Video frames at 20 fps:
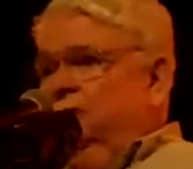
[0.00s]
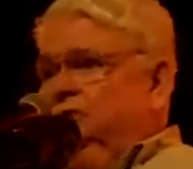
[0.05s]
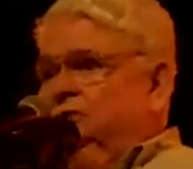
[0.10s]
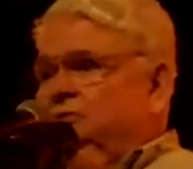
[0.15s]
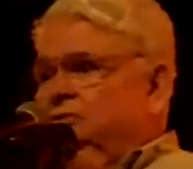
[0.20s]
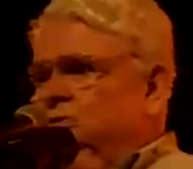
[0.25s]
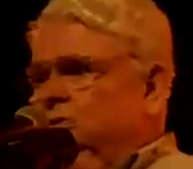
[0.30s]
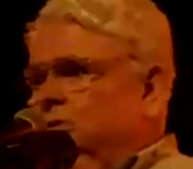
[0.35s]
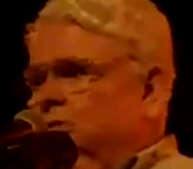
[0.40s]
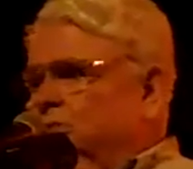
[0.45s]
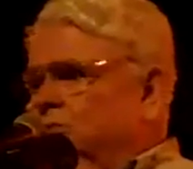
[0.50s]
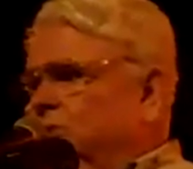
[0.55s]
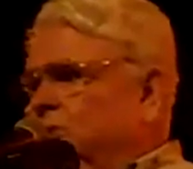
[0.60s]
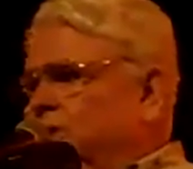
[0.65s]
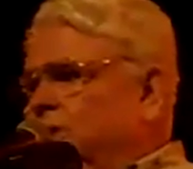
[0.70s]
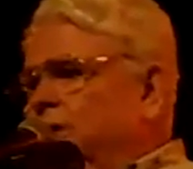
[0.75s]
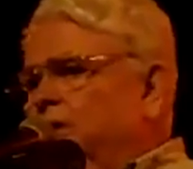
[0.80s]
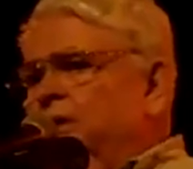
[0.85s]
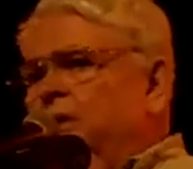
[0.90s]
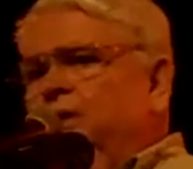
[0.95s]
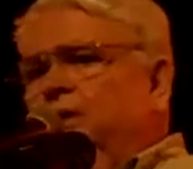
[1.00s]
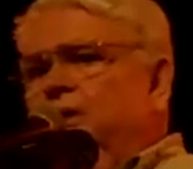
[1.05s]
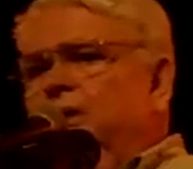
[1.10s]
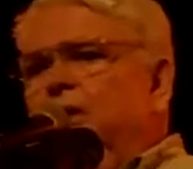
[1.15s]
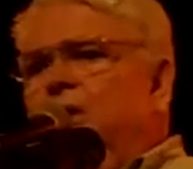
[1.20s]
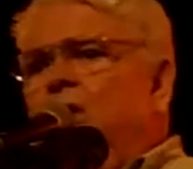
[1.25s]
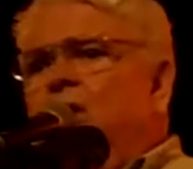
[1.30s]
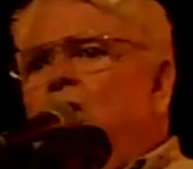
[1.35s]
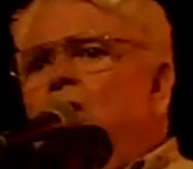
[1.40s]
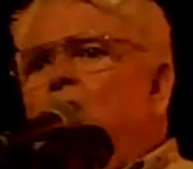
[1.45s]
I said, okay. I
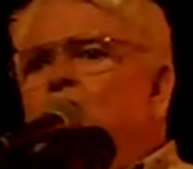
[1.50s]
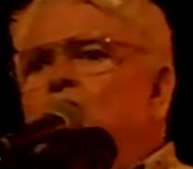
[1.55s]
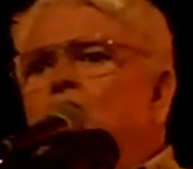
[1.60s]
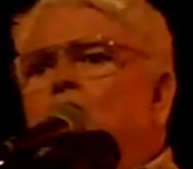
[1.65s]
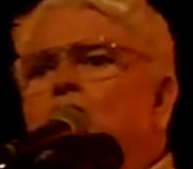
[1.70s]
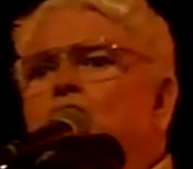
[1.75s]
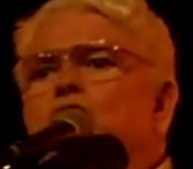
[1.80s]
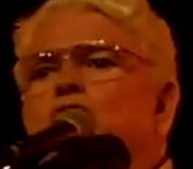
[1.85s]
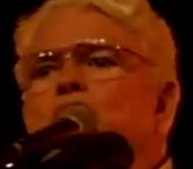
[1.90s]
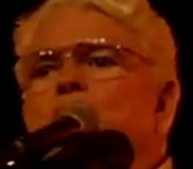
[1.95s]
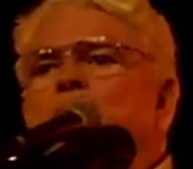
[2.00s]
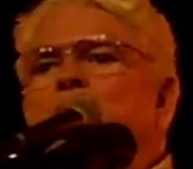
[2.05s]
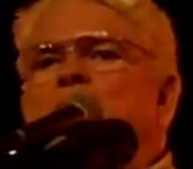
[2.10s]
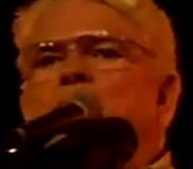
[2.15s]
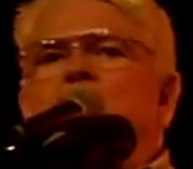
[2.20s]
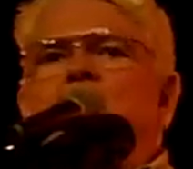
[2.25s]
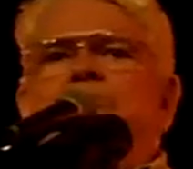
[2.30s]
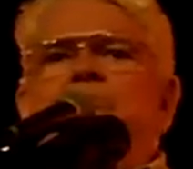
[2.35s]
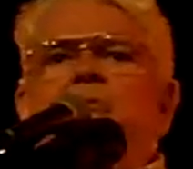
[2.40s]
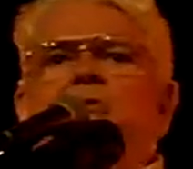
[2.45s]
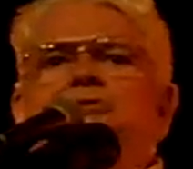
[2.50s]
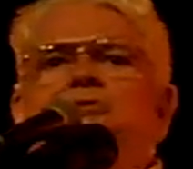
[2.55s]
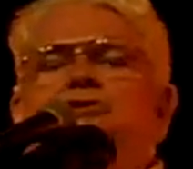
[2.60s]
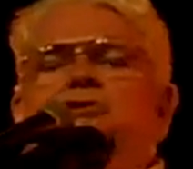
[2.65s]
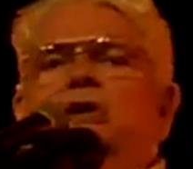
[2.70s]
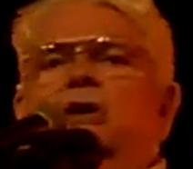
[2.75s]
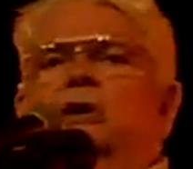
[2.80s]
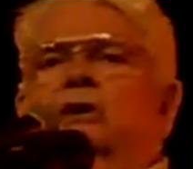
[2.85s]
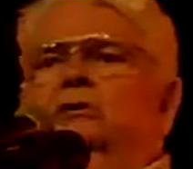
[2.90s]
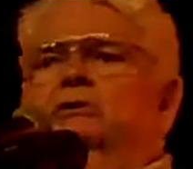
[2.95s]
go running up the
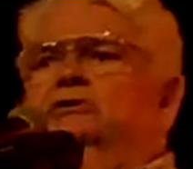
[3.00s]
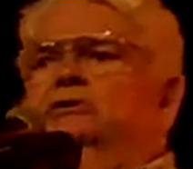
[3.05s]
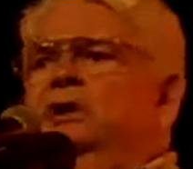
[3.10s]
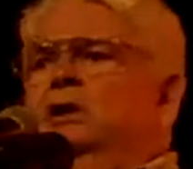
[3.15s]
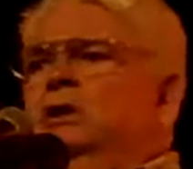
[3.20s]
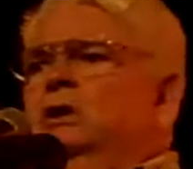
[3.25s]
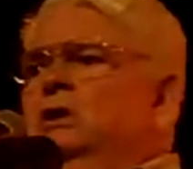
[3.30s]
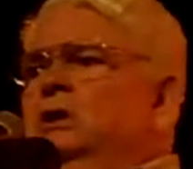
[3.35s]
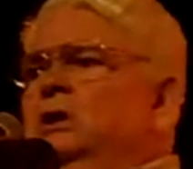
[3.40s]
stairs,